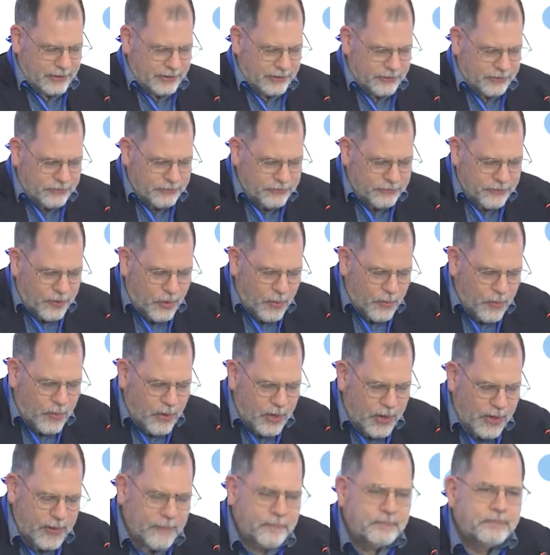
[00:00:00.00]

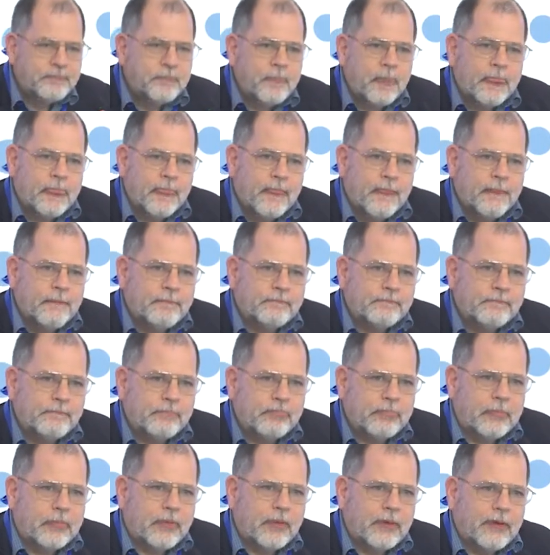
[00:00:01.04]
So
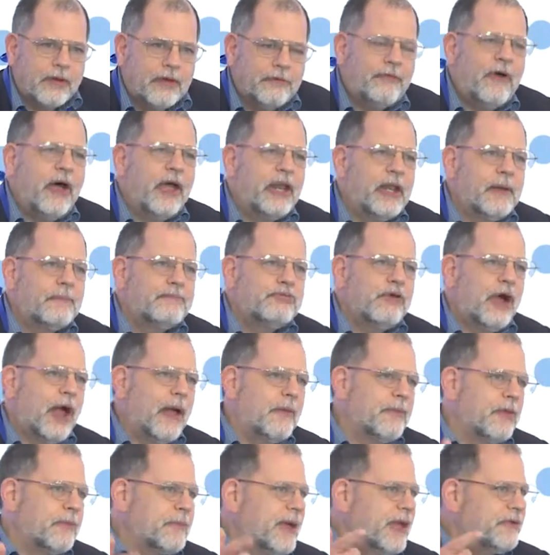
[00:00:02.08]
final
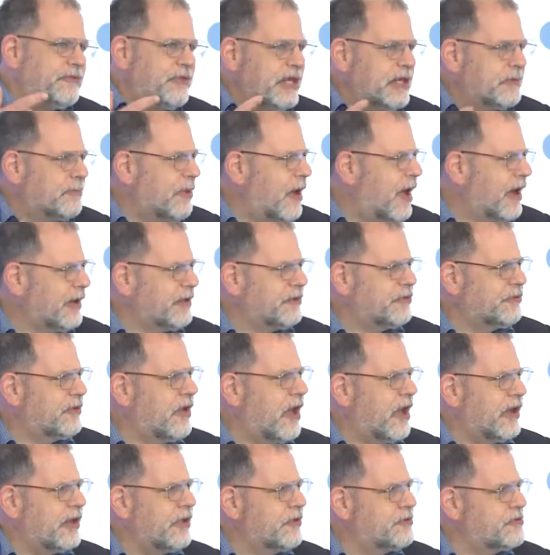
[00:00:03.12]
problem I see in
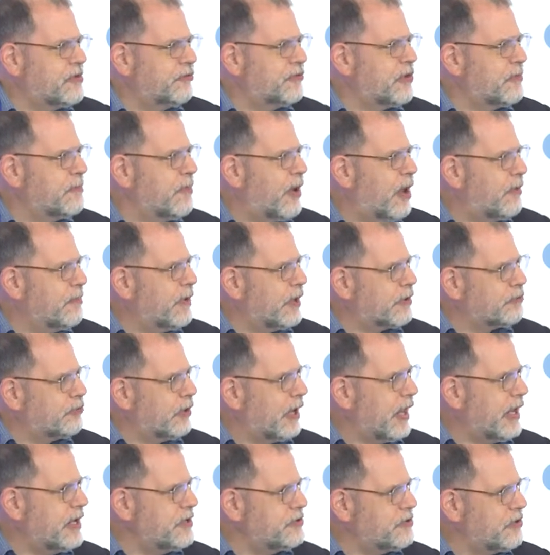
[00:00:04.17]
Pakistan is just a public
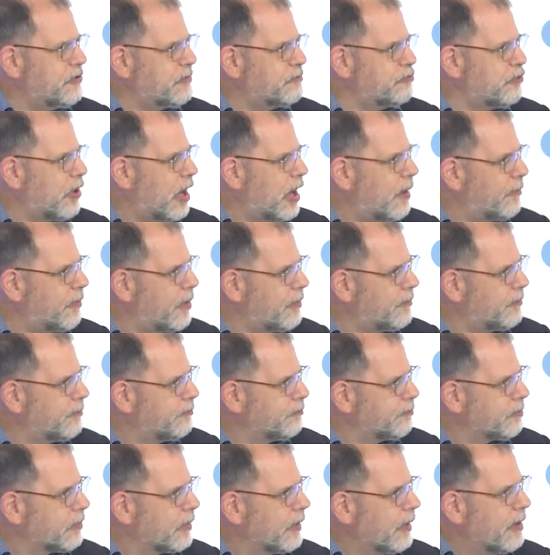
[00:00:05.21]
relations problem.
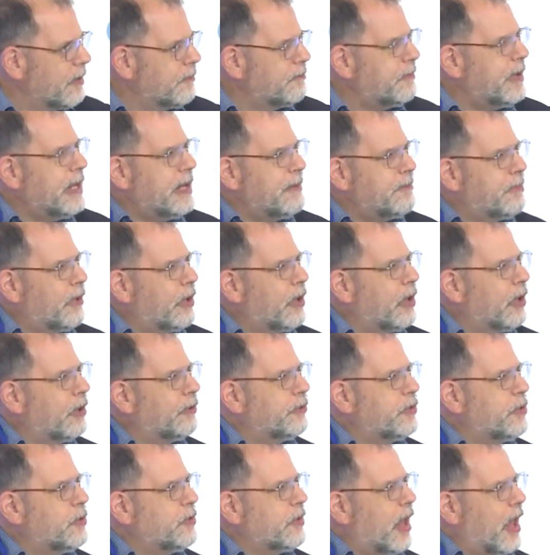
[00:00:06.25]

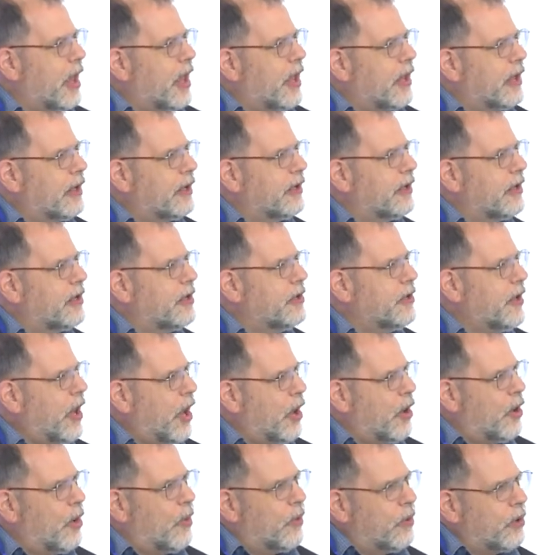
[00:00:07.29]
People do not
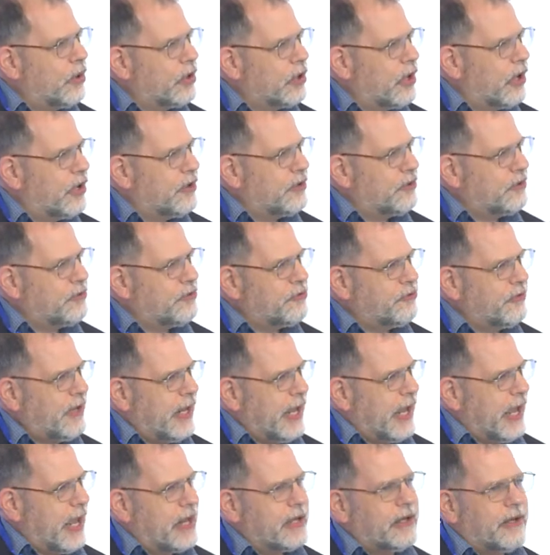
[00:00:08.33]
know or
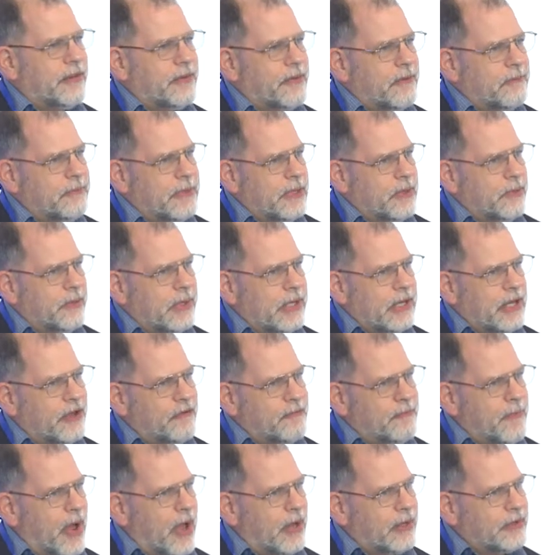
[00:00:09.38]
understand the beauty
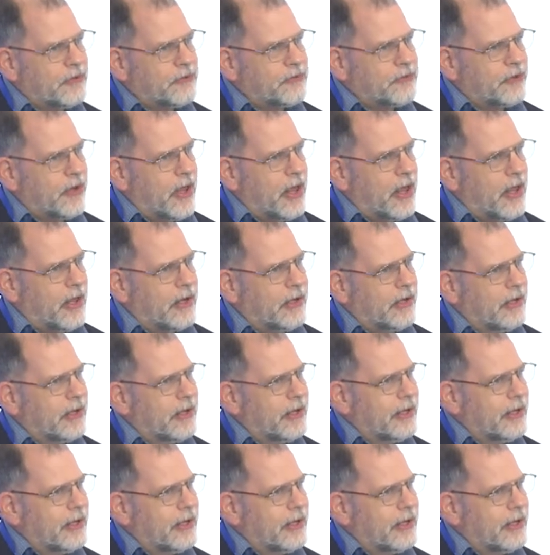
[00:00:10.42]
of Pakistan,